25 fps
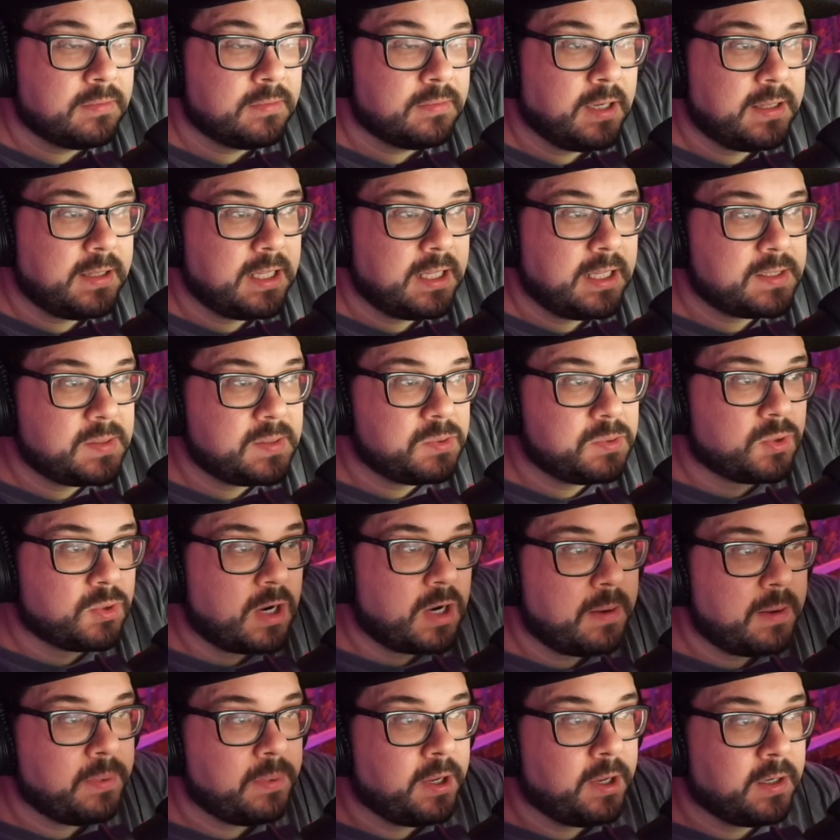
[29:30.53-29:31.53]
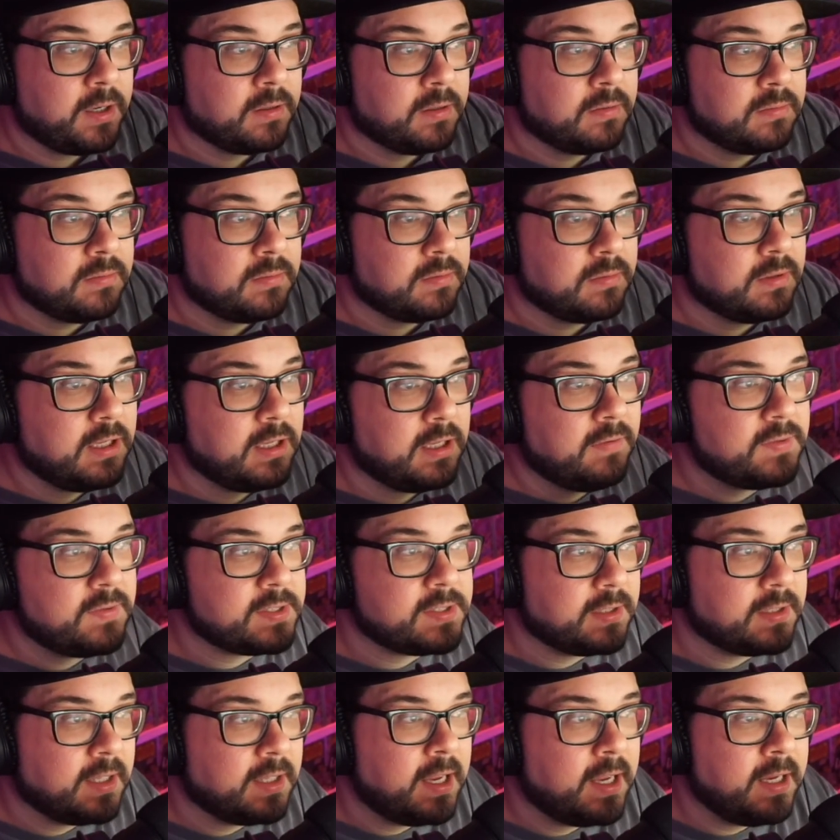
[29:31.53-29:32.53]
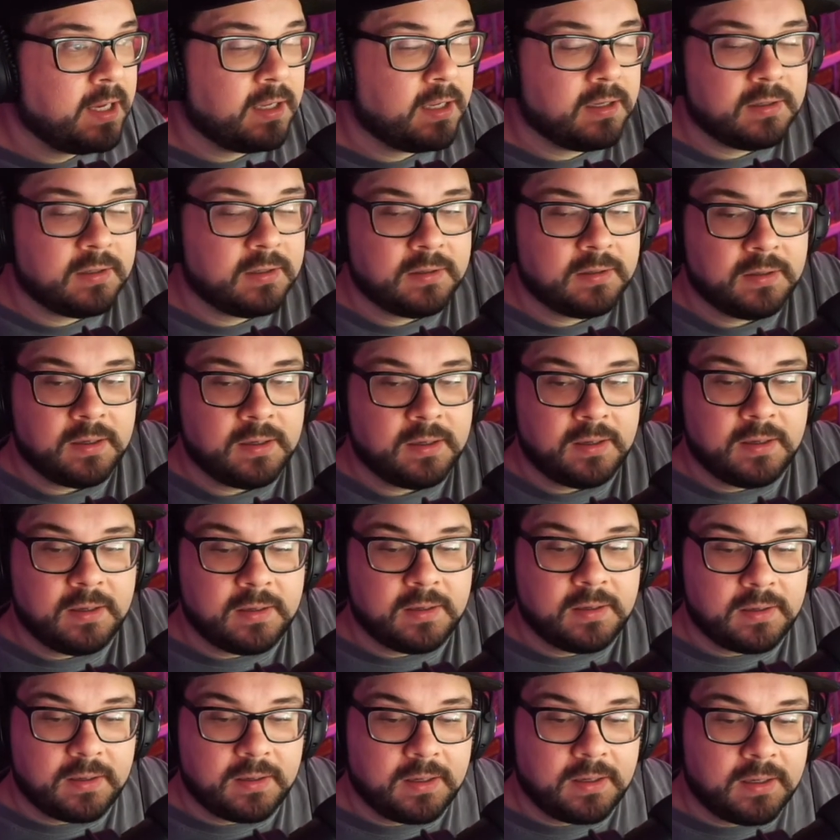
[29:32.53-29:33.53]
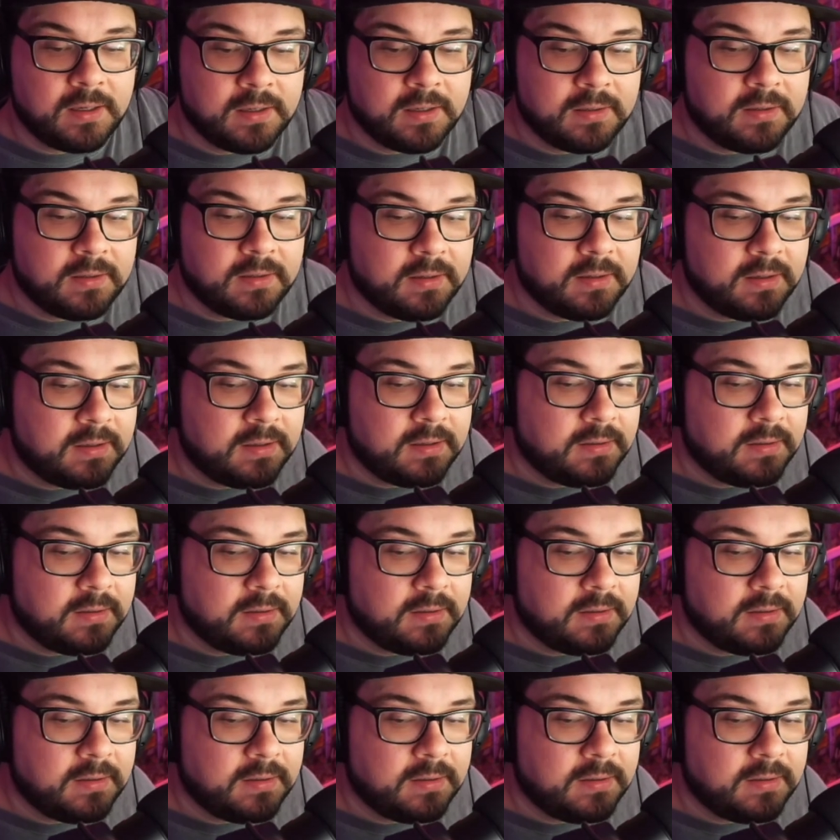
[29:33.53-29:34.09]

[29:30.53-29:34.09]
hit that subscribe button, give us a like, and